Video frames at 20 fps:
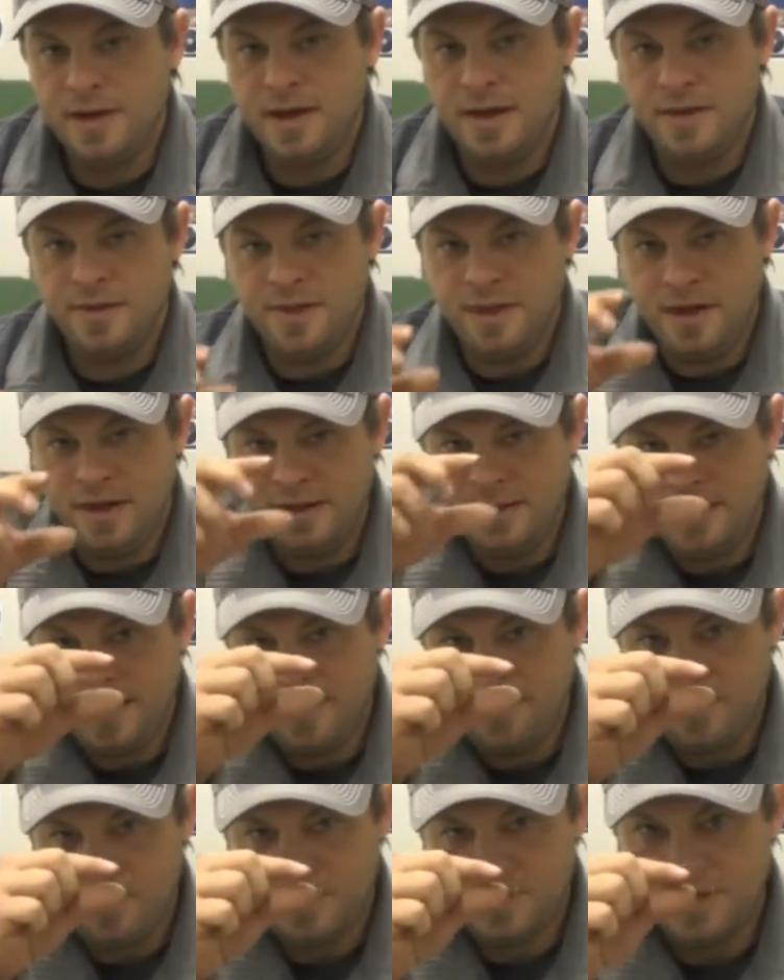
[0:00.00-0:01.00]
and then it
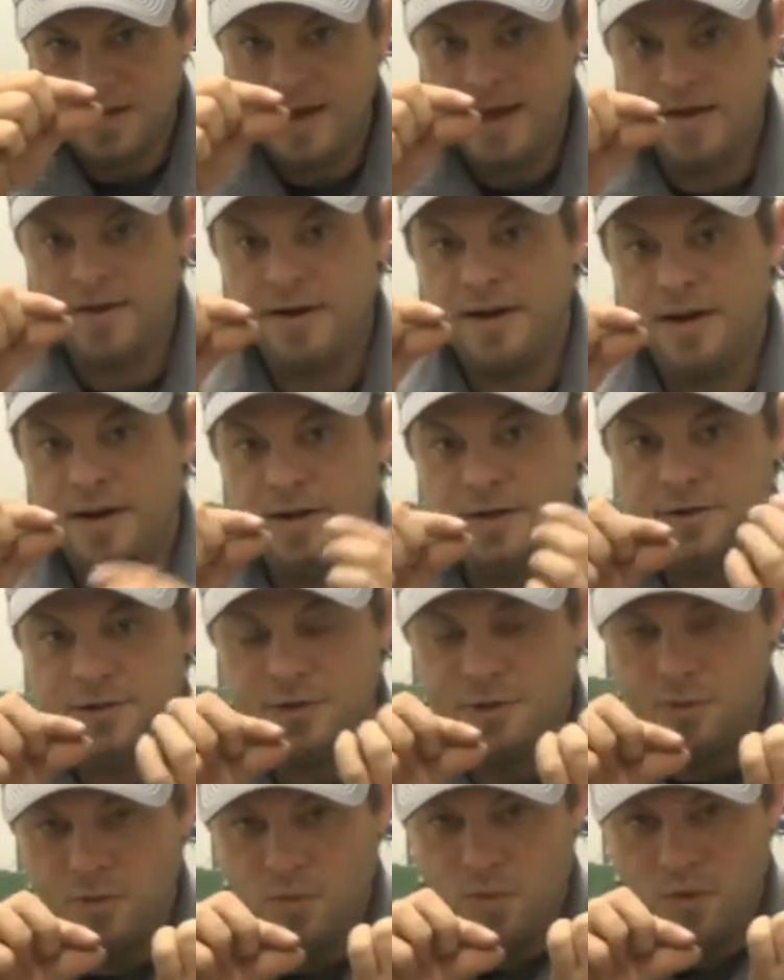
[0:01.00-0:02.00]
tapers down
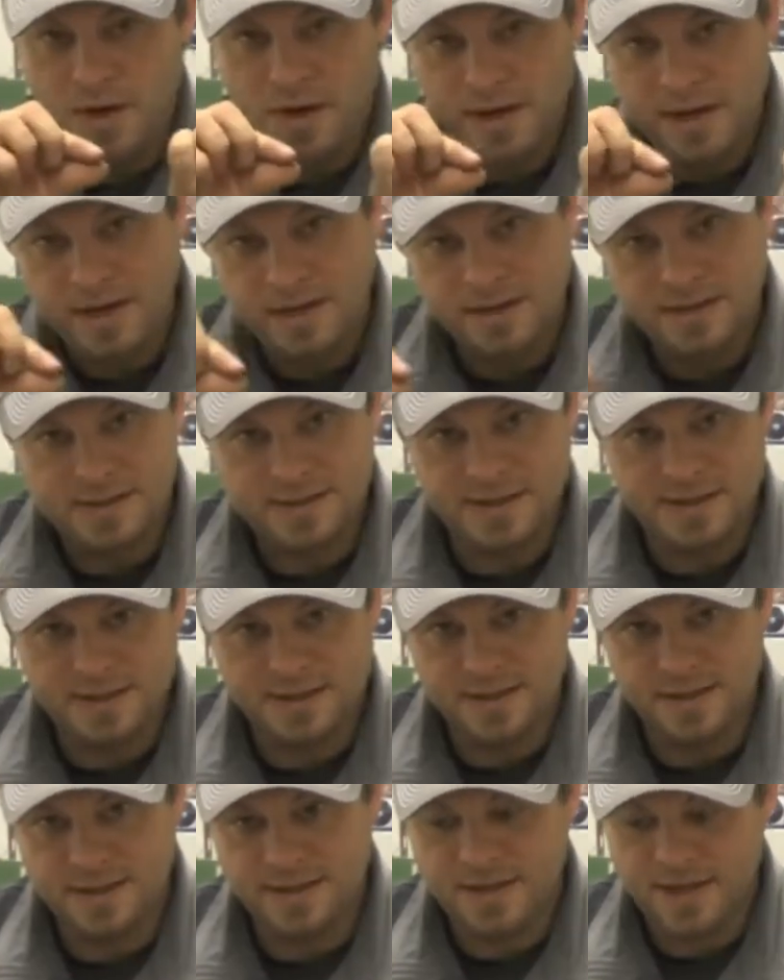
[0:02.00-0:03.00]
into one
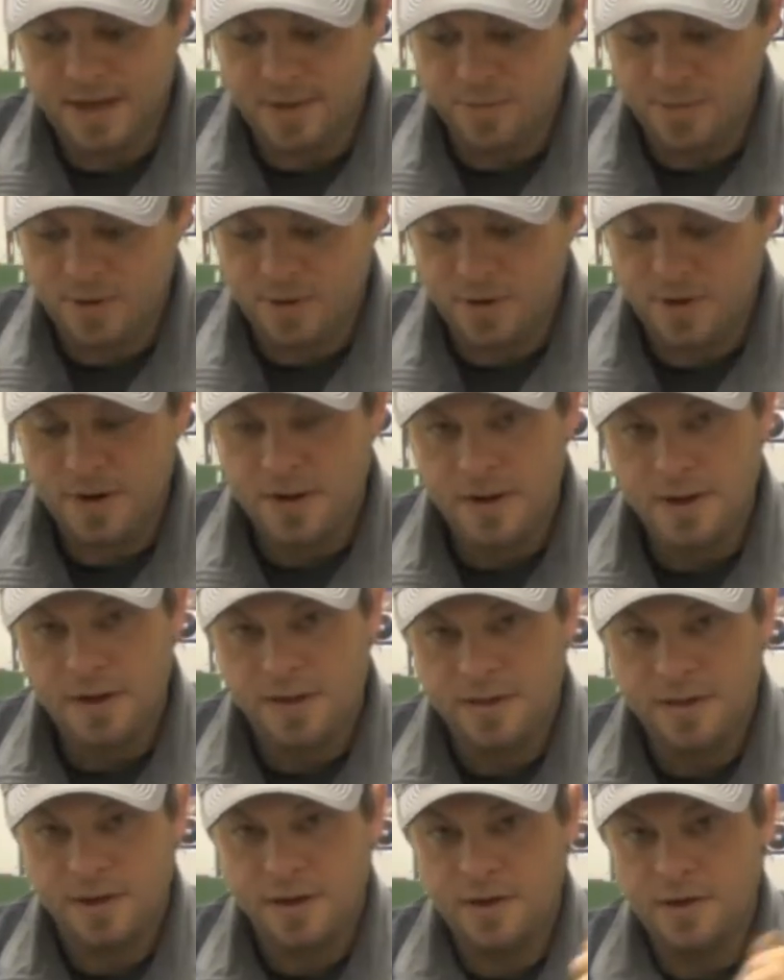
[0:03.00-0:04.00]
consistent taper
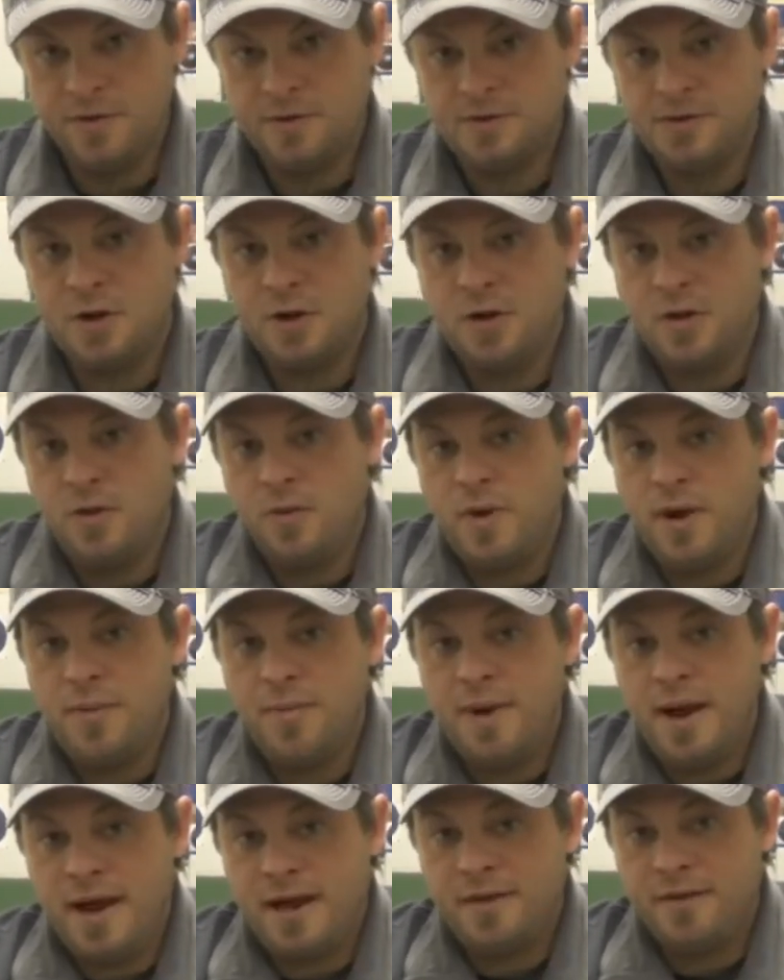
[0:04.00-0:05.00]
that goes all the way
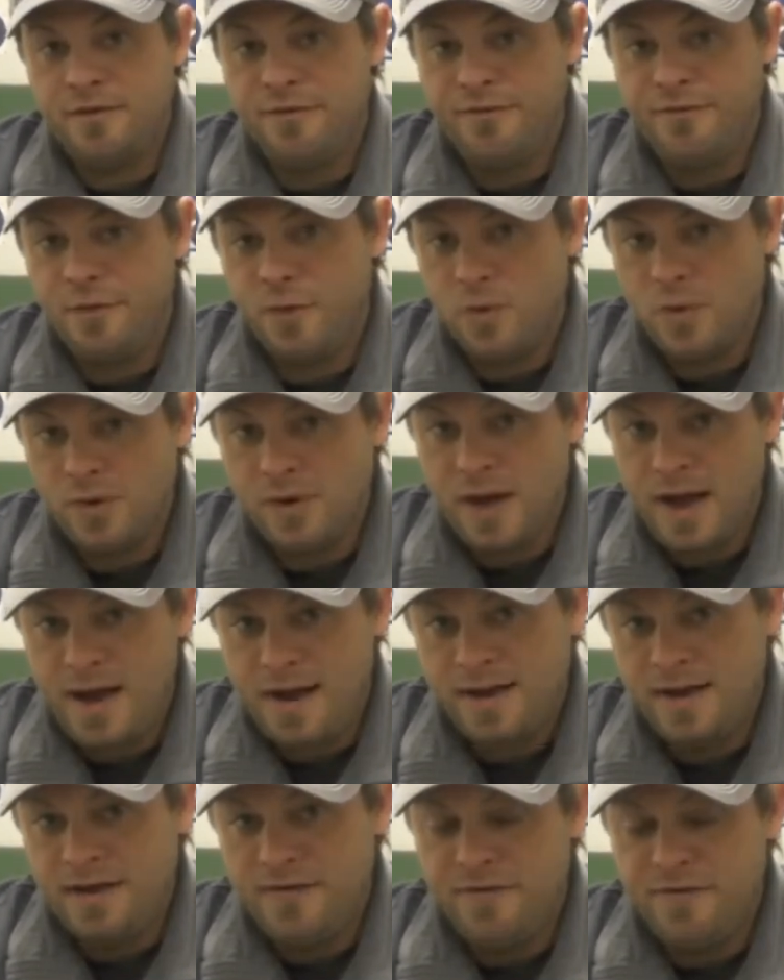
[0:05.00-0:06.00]
back the full
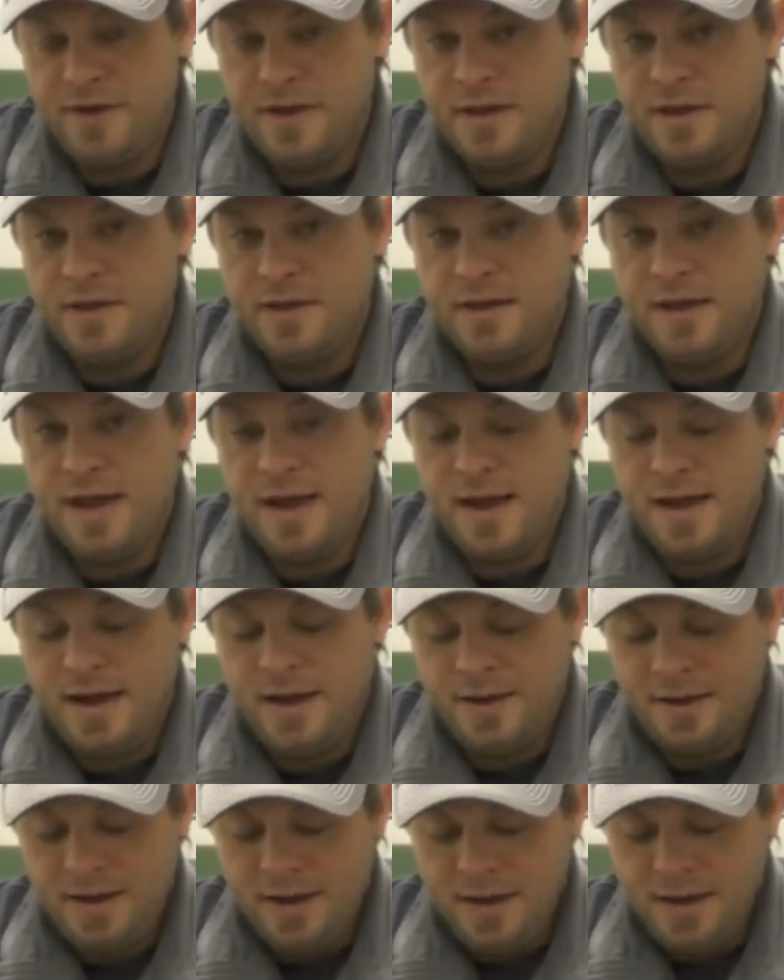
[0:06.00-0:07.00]
90 feet of the
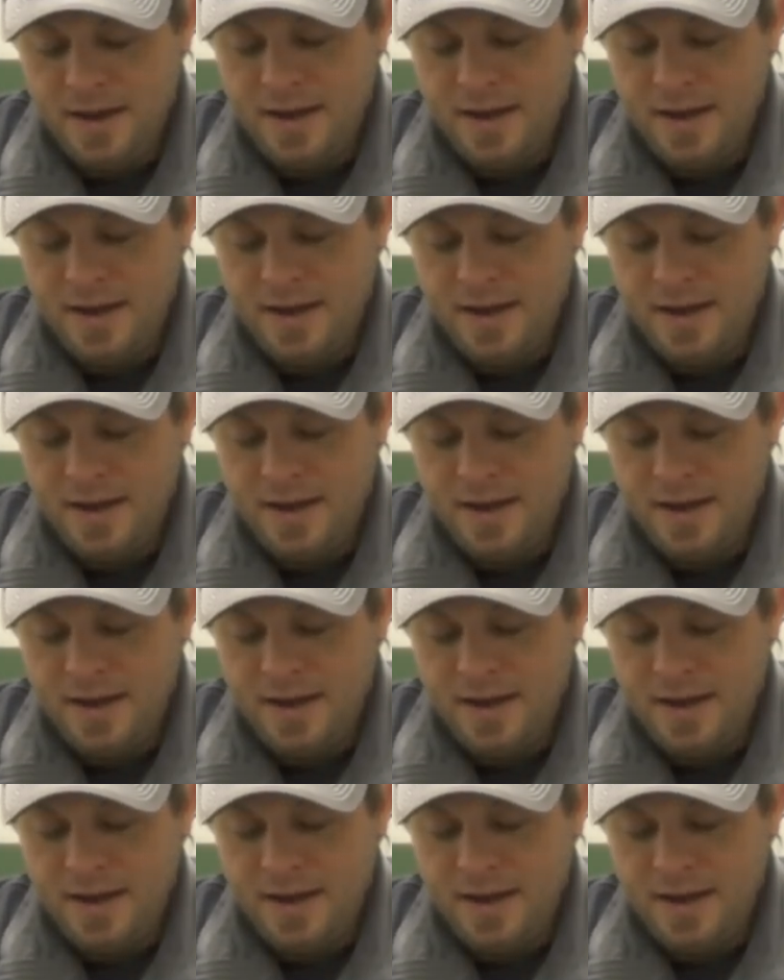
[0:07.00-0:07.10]
line,